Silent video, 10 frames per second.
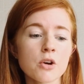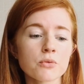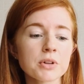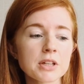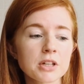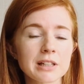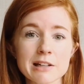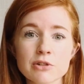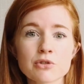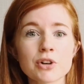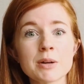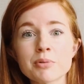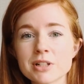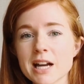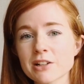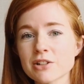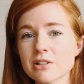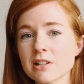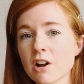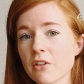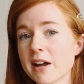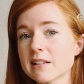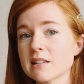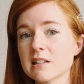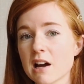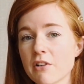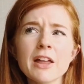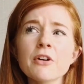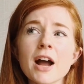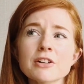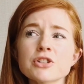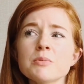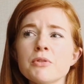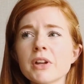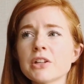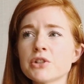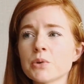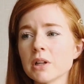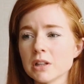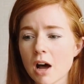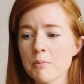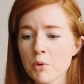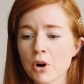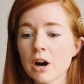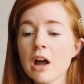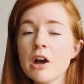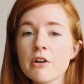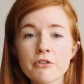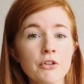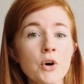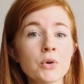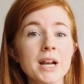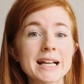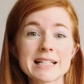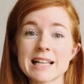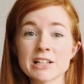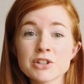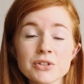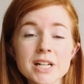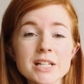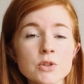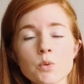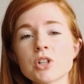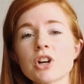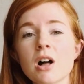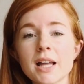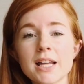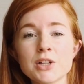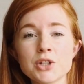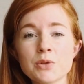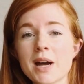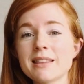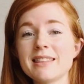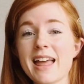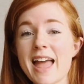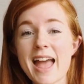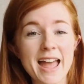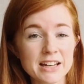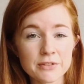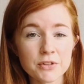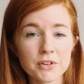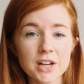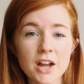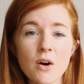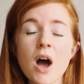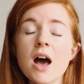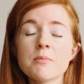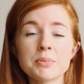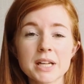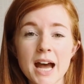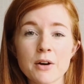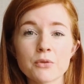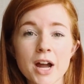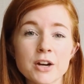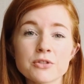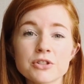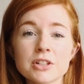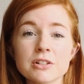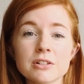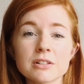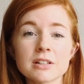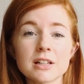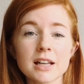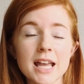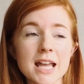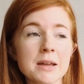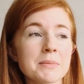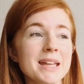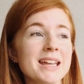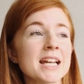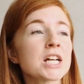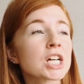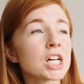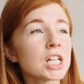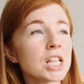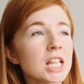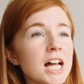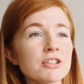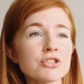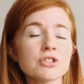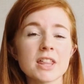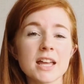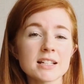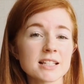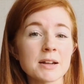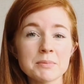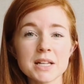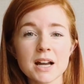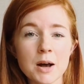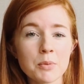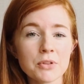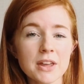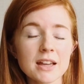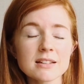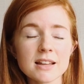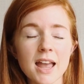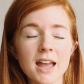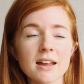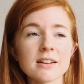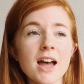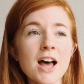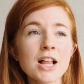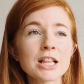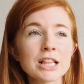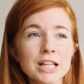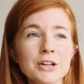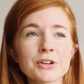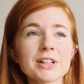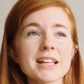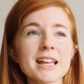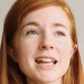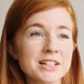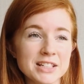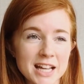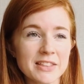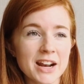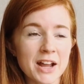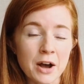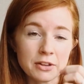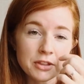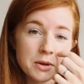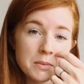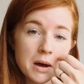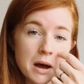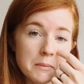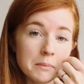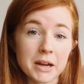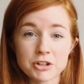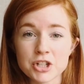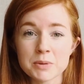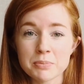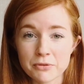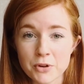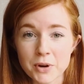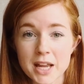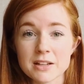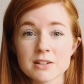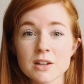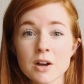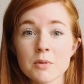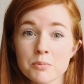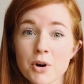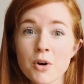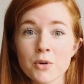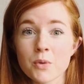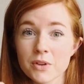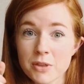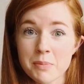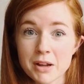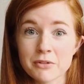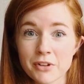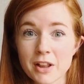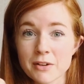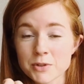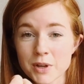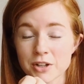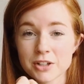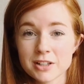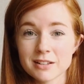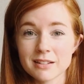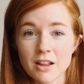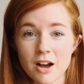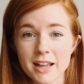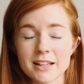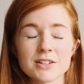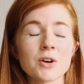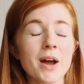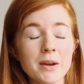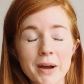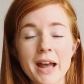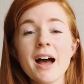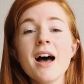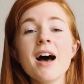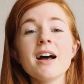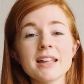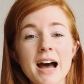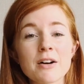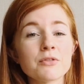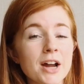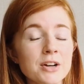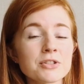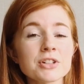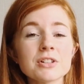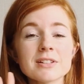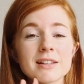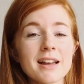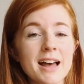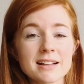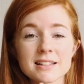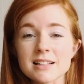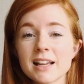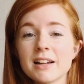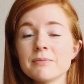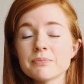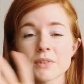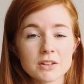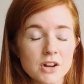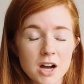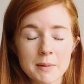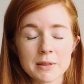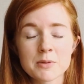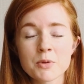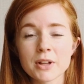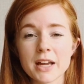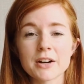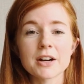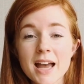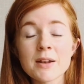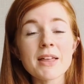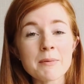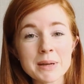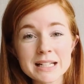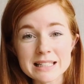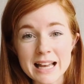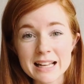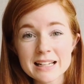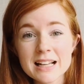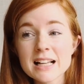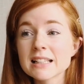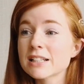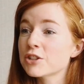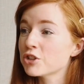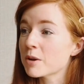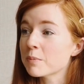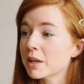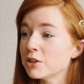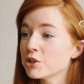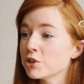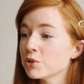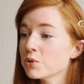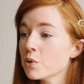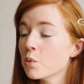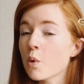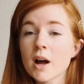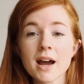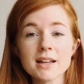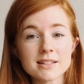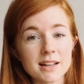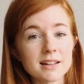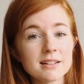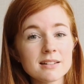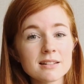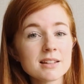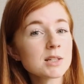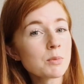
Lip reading: really good like screen protectors and all that stuff. And they're actually moving into a lot more phone accessories, which I'll get into at the end of the video. But yeah, Rhino Shield came in clutch. They sent me a couple things, and literally the day that I got them, my cheap phone case broke. The button fell off, so I couldn't lock it. So anyway, yeah, Rhino Shield, excellent. Talk about them more later. And that being said, let's jump into what I did this